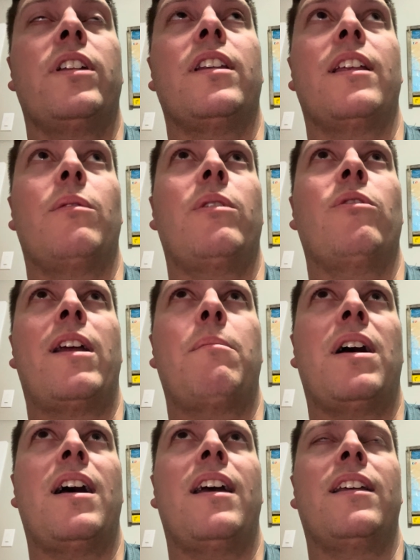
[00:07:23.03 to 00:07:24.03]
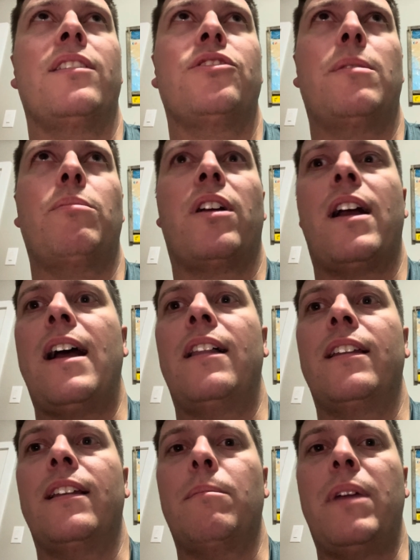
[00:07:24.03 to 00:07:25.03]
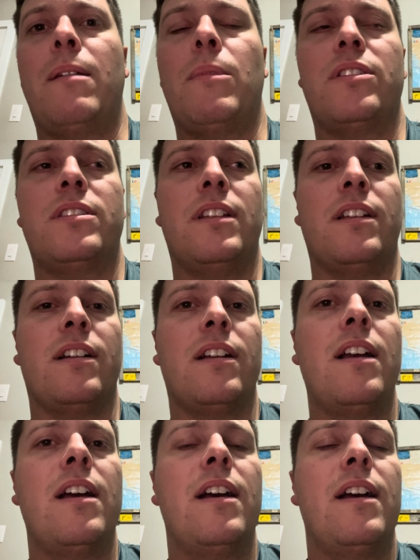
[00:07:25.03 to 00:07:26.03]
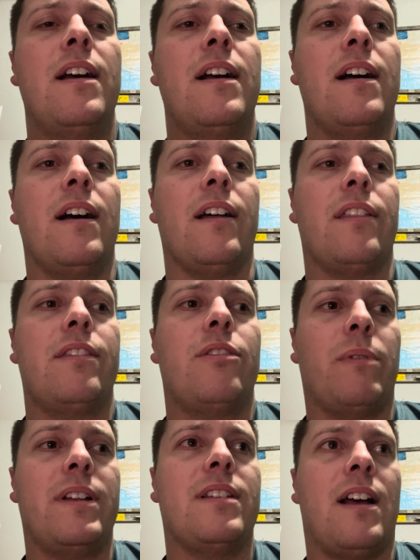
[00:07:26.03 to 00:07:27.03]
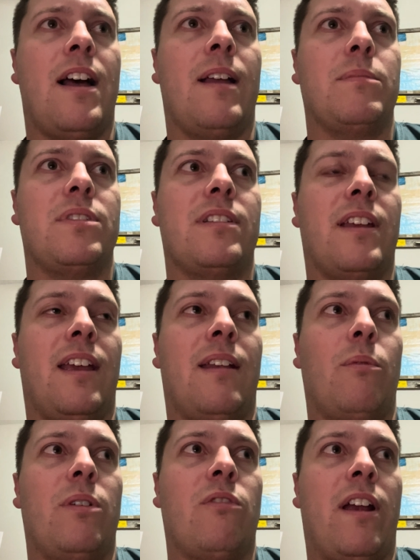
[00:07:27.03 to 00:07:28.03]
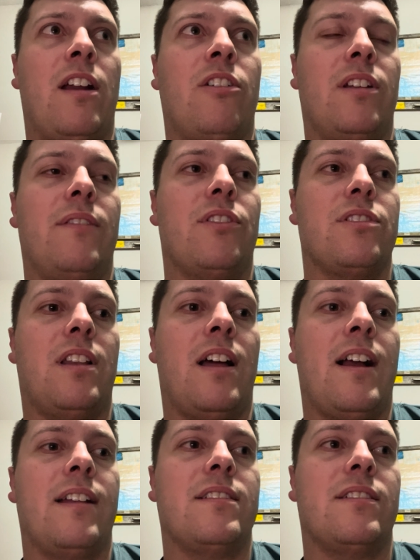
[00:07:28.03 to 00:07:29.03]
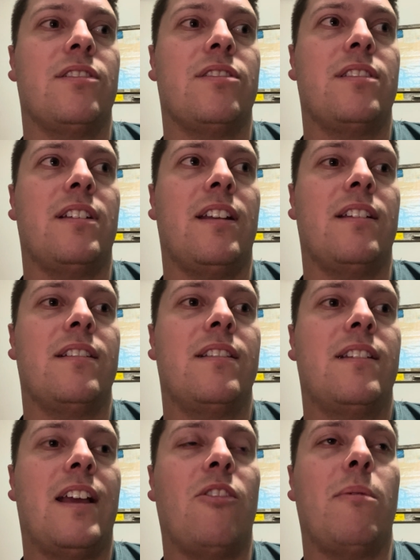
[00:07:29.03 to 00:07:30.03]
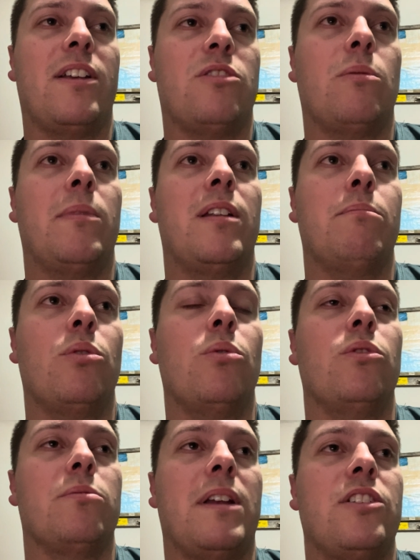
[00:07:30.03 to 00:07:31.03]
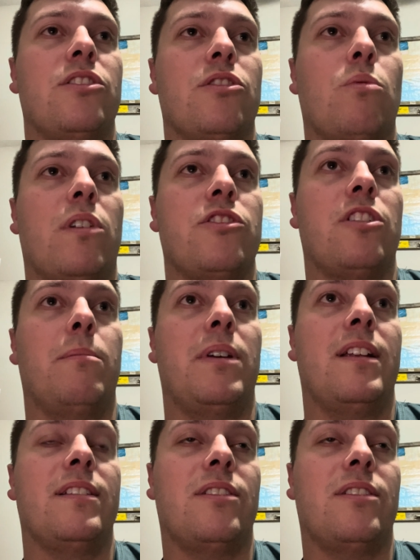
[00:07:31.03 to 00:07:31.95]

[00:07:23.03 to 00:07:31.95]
And we ran by the Shipwreck Island and Panama City there 3 times, and we ran underneath their slides, and just seeing everybody swimming in pools made you just want to jump in it.